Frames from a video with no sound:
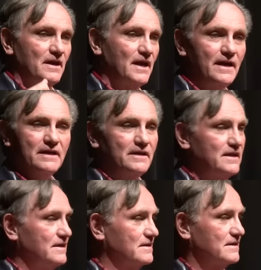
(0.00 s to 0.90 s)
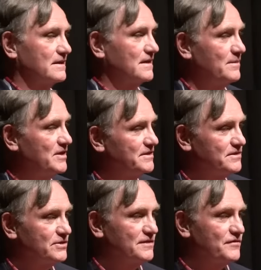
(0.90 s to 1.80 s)
Hi, honey, I'm on the
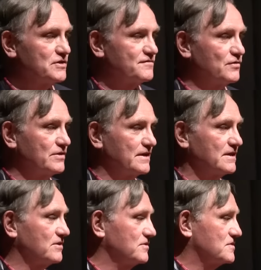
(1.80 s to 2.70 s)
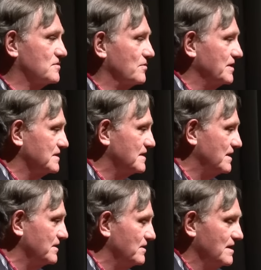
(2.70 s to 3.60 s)
31st floor. I got a good story to
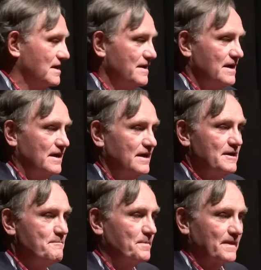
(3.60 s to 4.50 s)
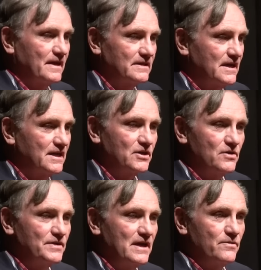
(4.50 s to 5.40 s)
tell you. Um, got to
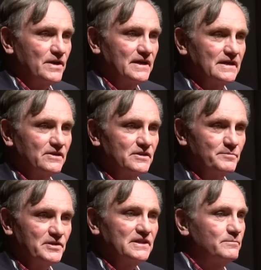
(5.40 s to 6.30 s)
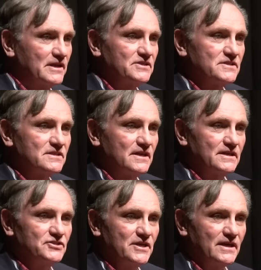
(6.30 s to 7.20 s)
go now. I want to get out of the building, but I just thought
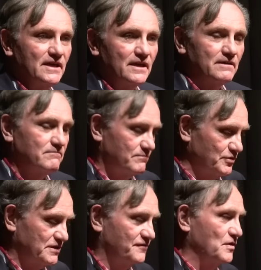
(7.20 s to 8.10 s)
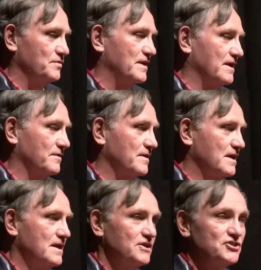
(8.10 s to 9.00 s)
I'd check in. Put the phone down.
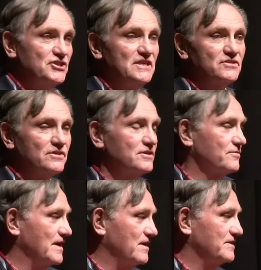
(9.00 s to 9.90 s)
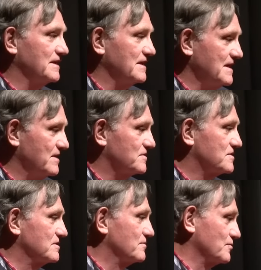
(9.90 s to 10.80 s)
She turned around and
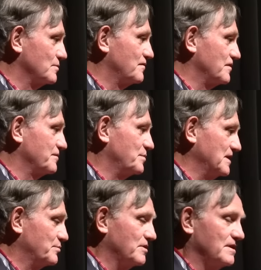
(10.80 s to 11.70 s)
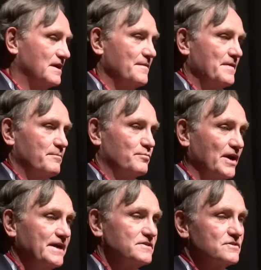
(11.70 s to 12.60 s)
announced to the room full of people
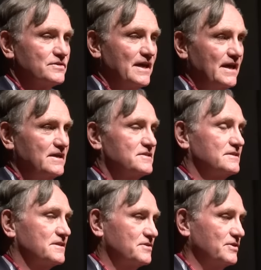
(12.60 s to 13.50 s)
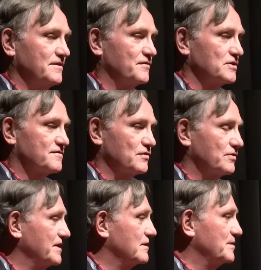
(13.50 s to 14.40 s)
Brian's okay. He's on the 31st
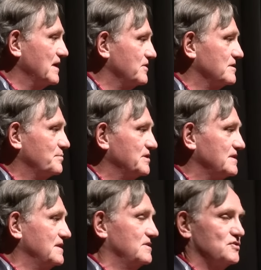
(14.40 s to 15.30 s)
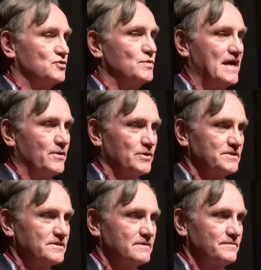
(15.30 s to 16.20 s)
floor. He'll be out of the building in two
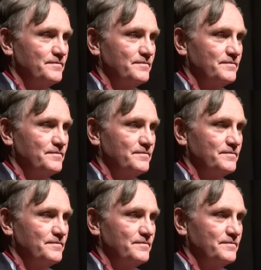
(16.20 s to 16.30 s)
hours.